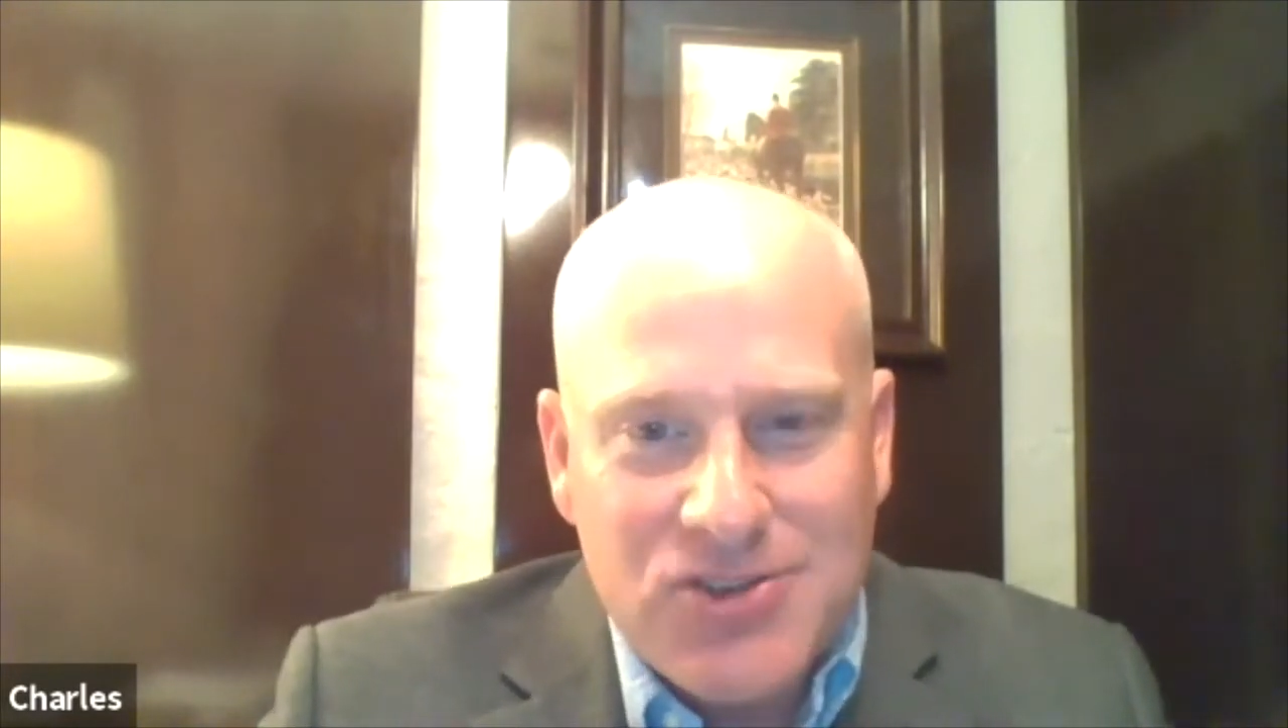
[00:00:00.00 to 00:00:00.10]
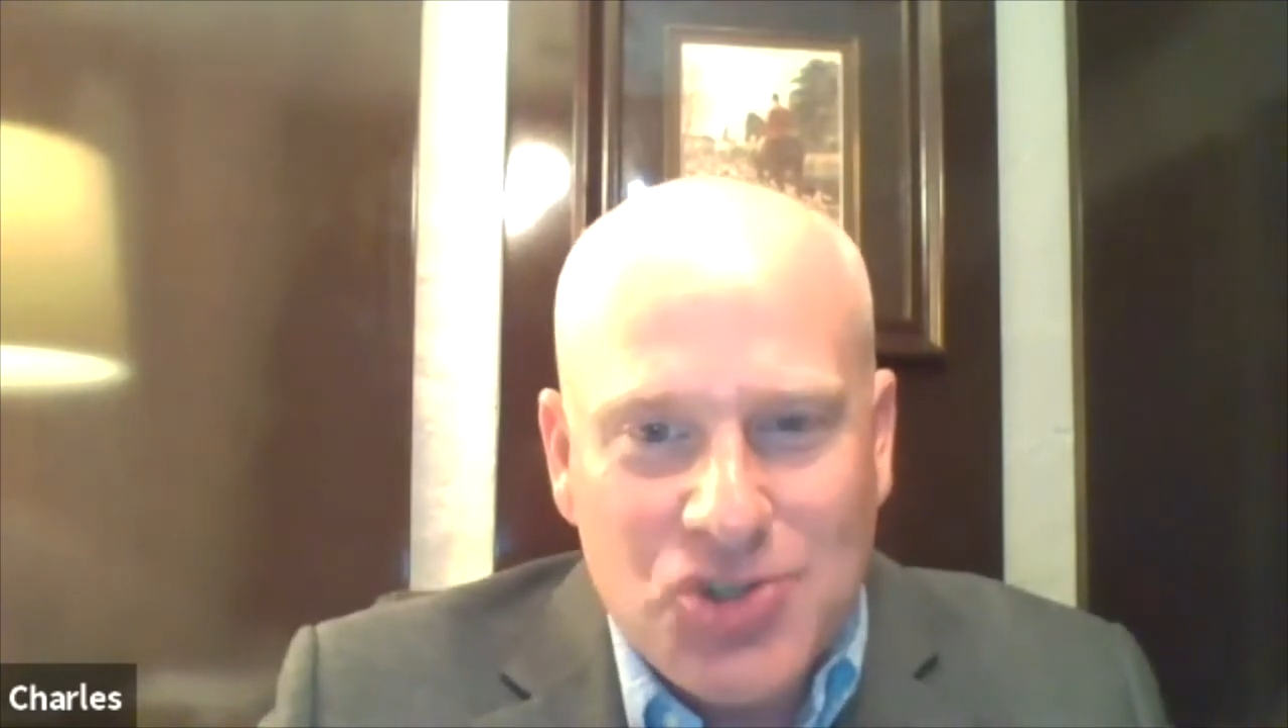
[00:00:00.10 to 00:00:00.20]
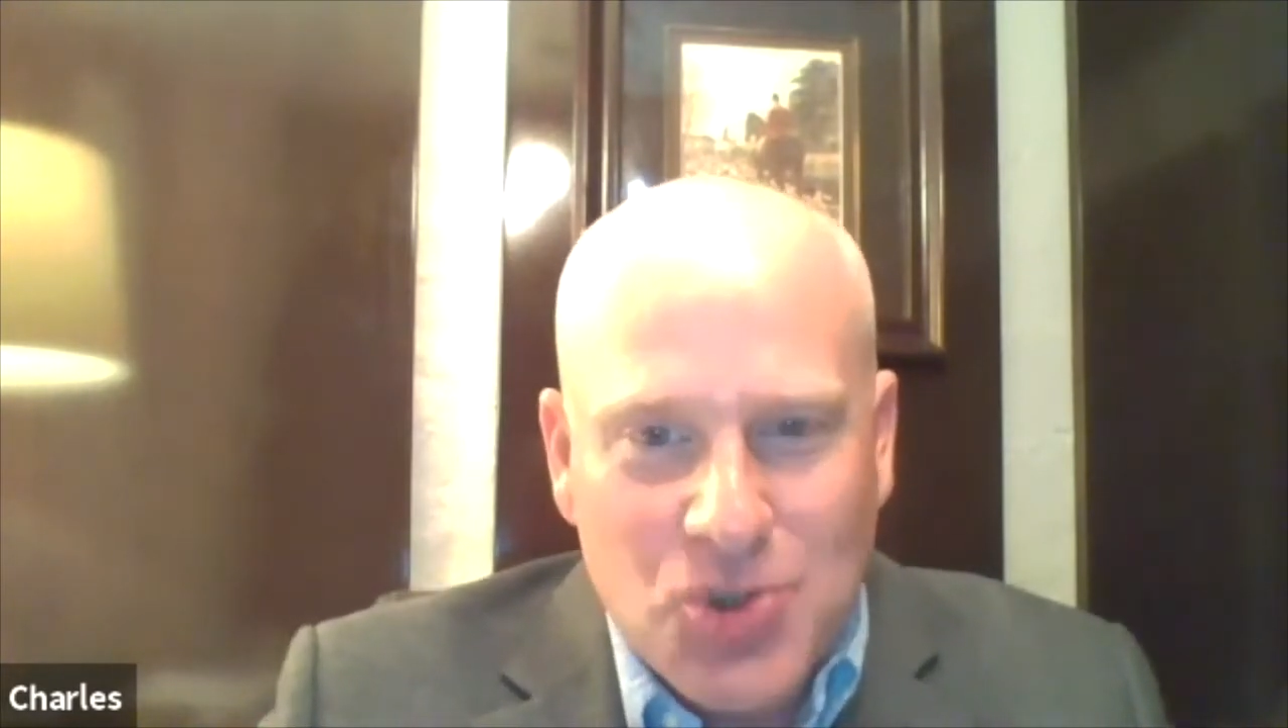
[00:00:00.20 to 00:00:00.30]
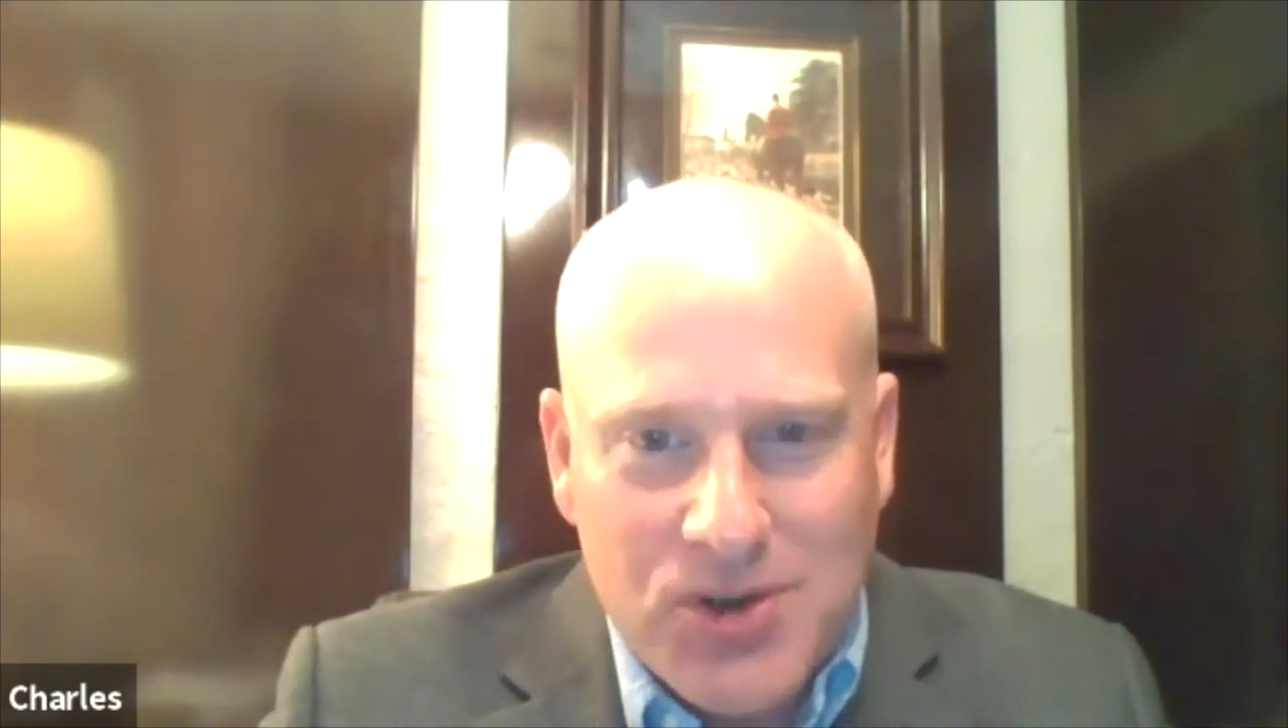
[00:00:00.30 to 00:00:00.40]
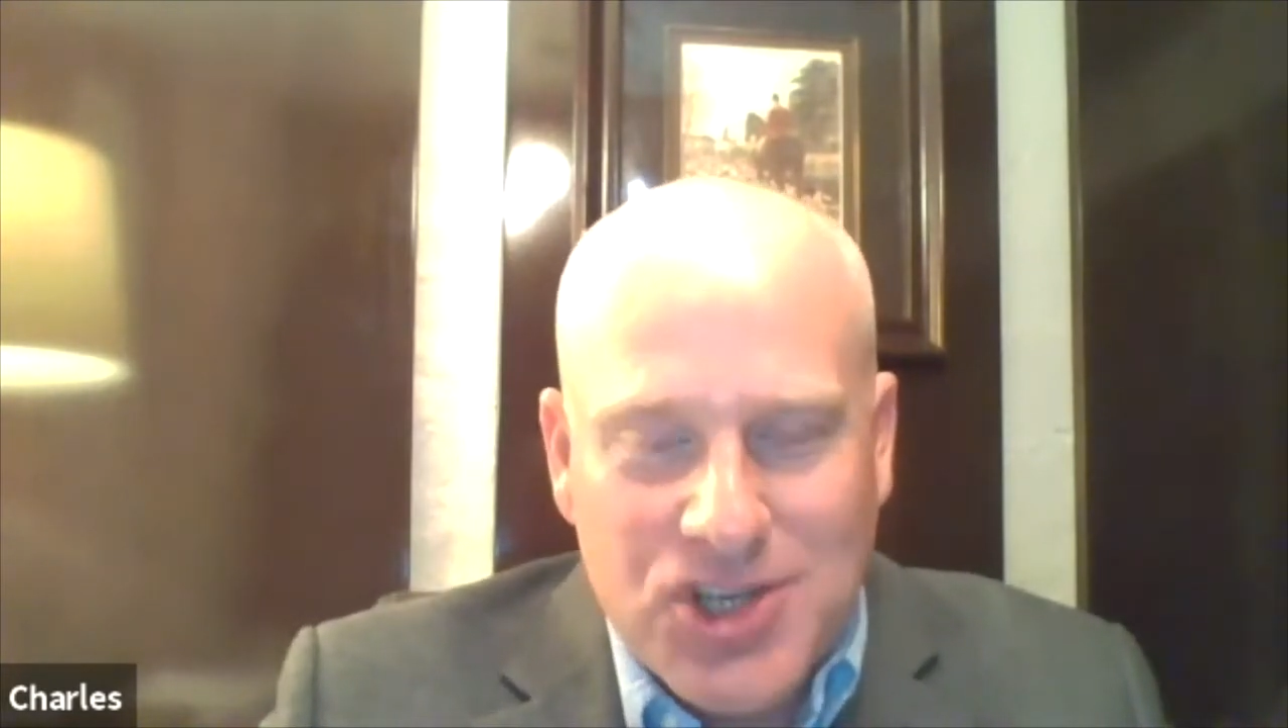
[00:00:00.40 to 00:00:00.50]

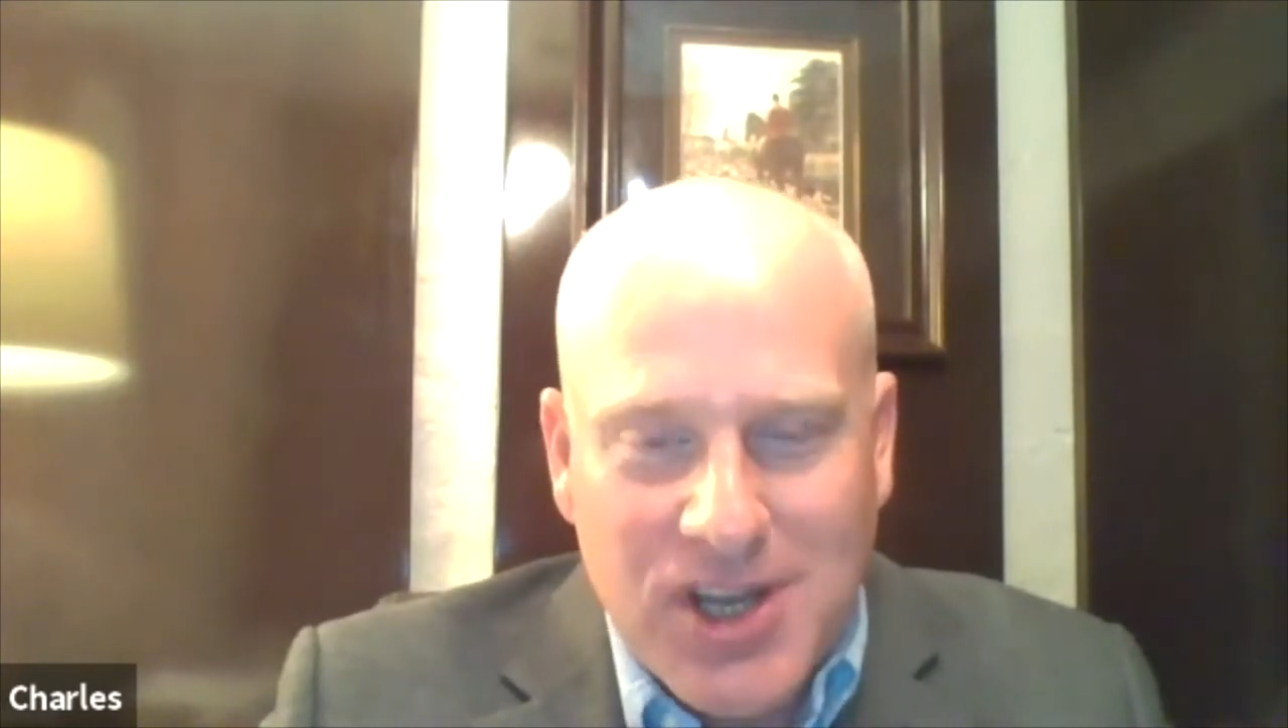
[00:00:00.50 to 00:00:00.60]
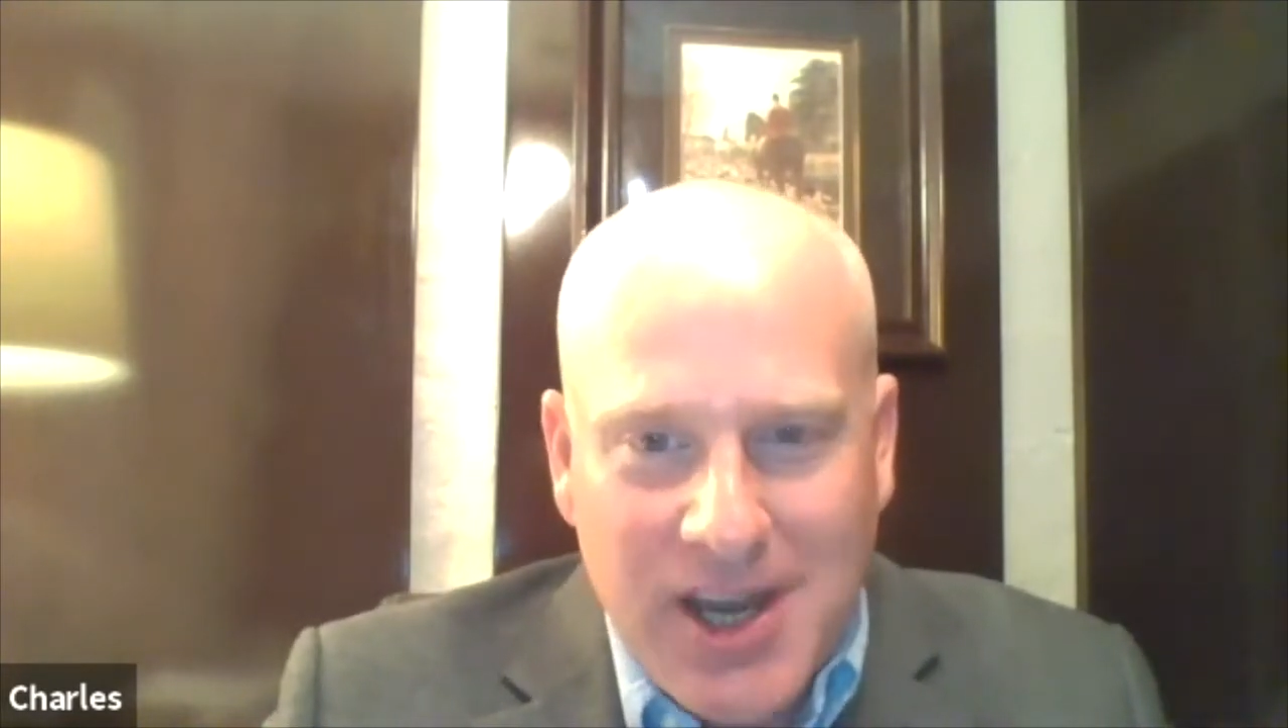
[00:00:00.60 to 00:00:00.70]
Georgia